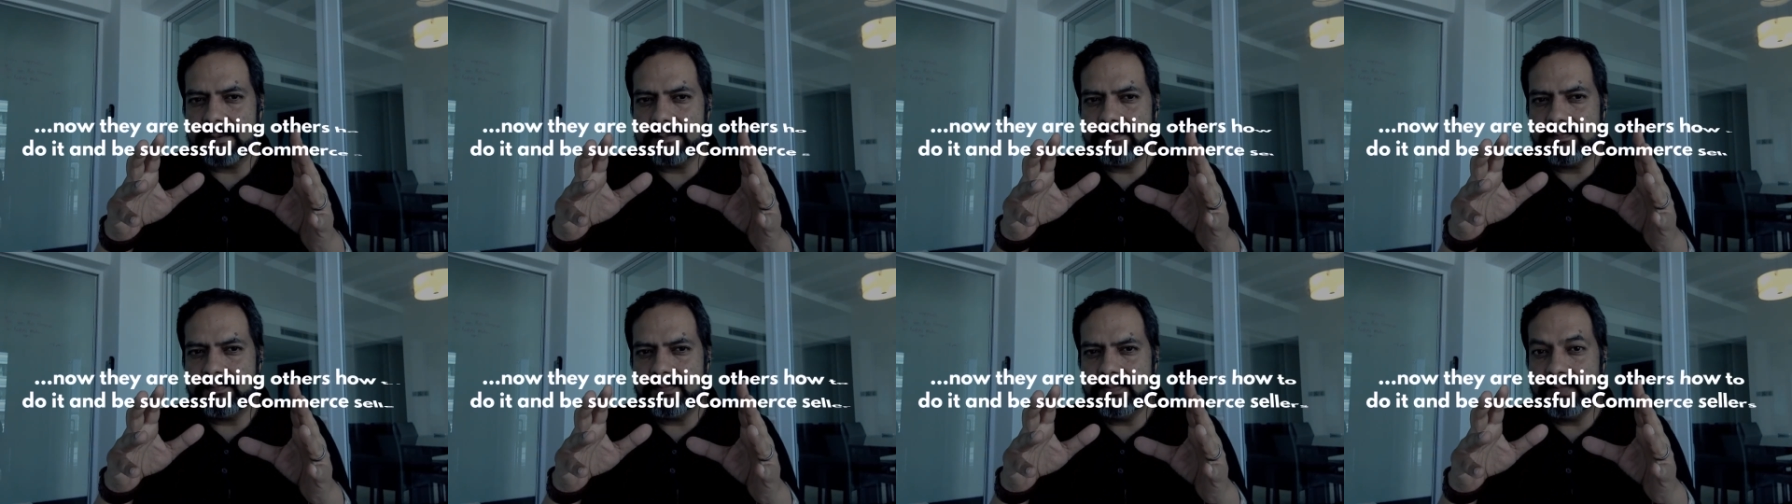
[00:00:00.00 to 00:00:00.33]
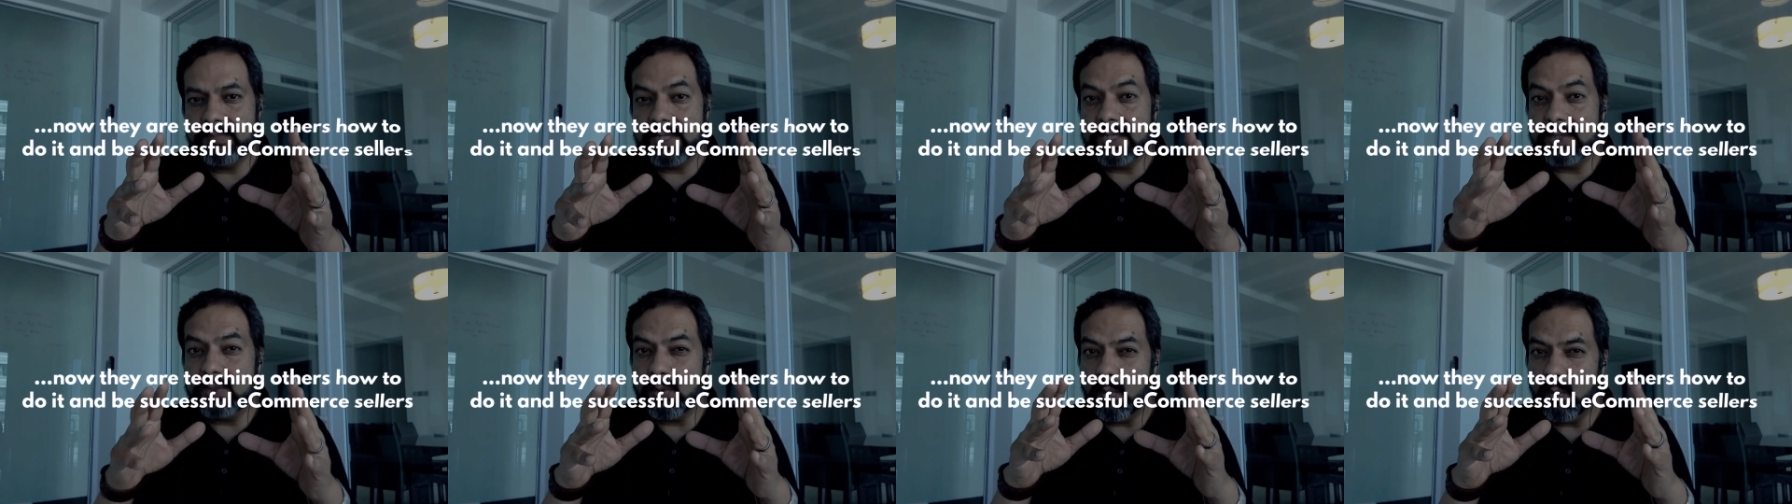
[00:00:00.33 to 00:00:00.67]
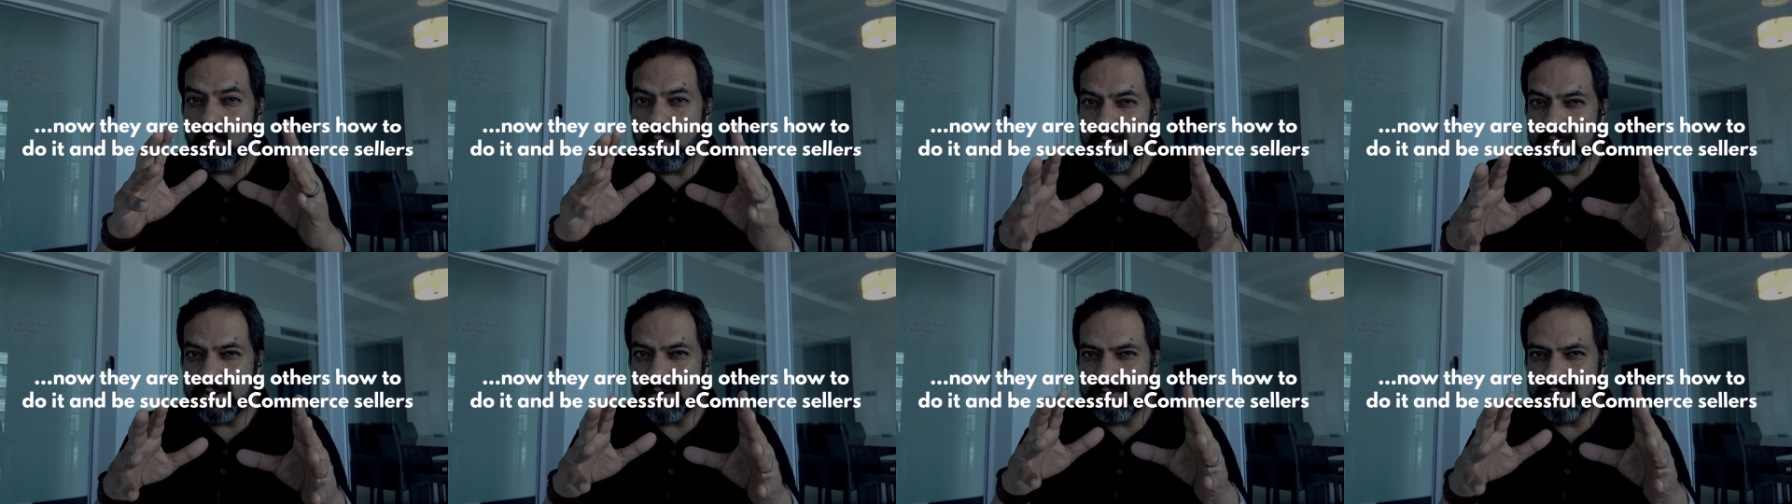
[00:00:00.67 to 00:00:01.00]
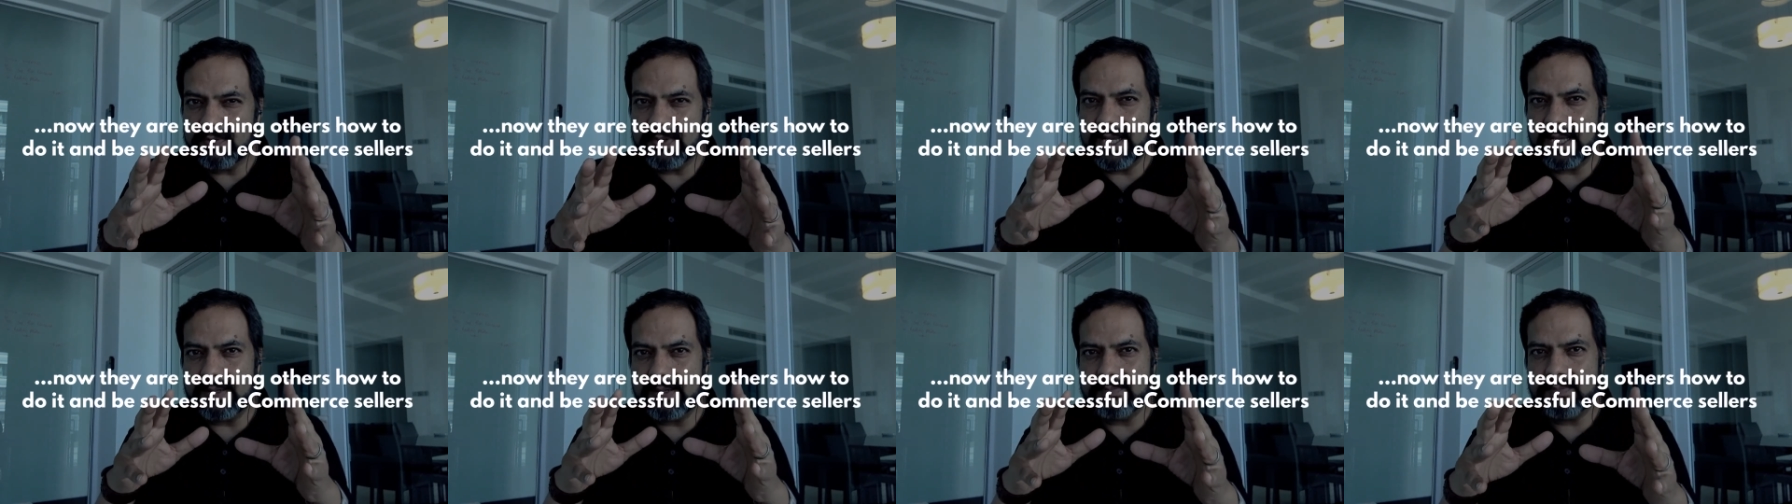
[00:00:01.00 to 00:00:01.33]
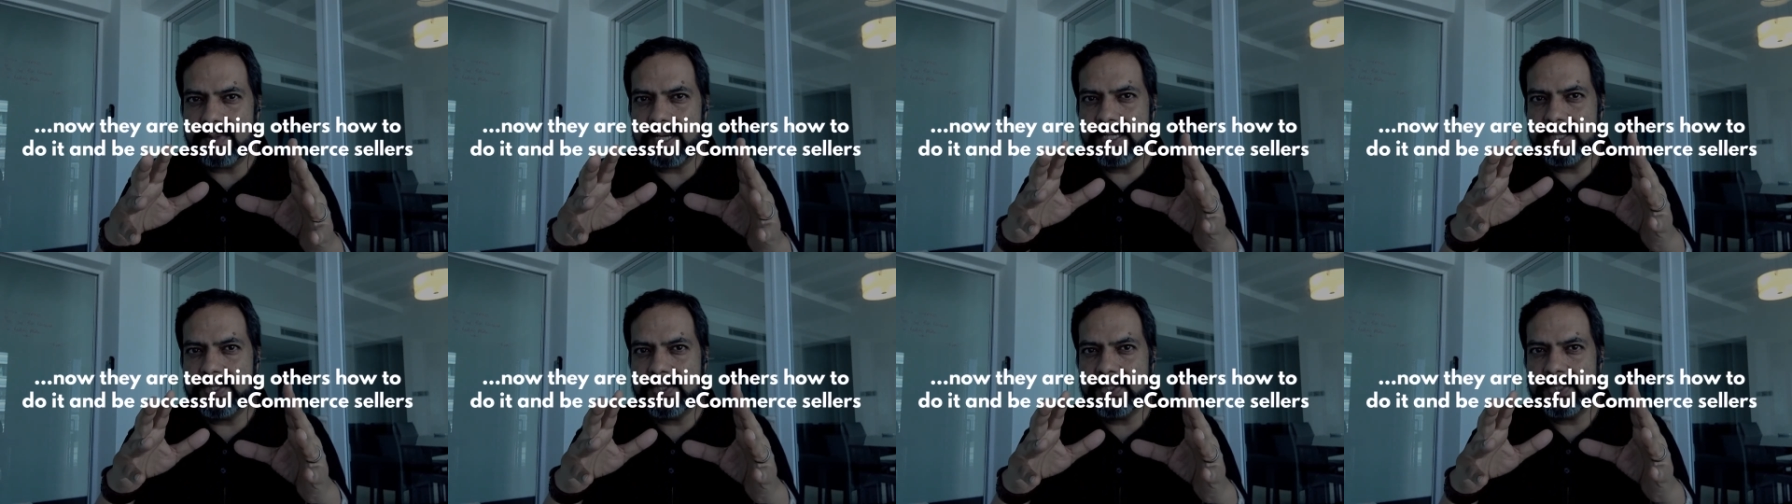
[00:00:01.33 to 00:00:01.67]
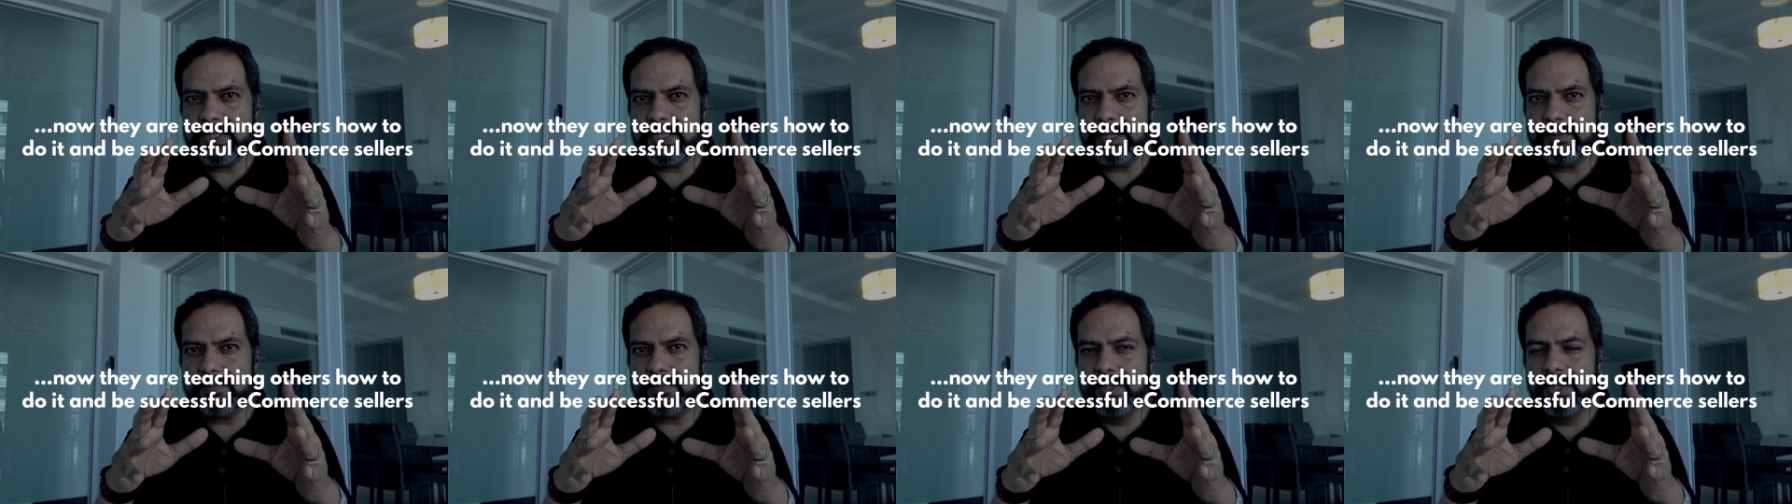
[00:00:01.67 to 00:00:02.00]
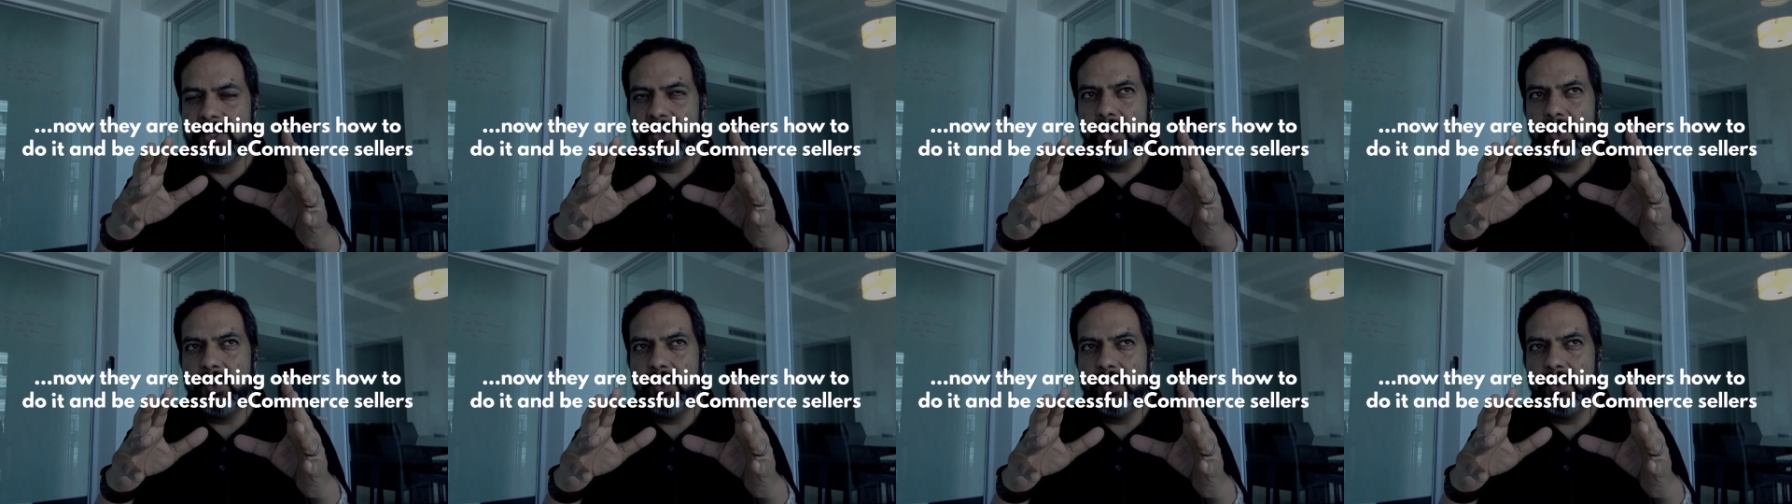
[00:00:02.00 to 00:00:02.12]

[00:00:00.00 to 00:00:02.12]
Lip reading: being aware of that mindset